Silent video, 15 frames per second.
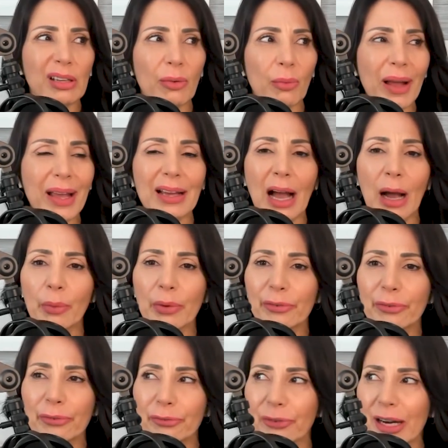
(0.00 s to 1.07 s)
wait, I want to
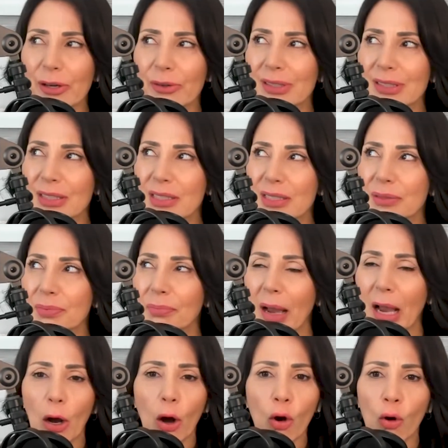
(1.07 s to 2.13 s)
fragrance my
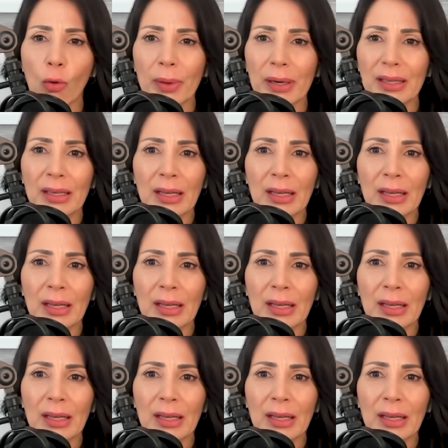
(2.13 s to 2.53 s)
home and